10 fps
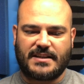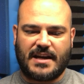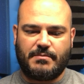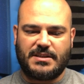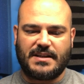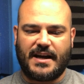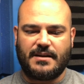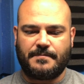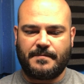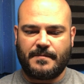down beside
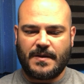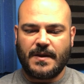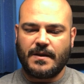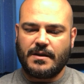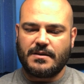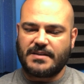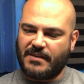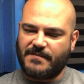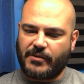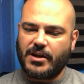him, sat
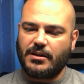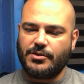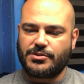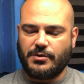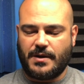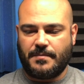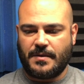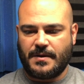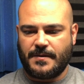very close to him.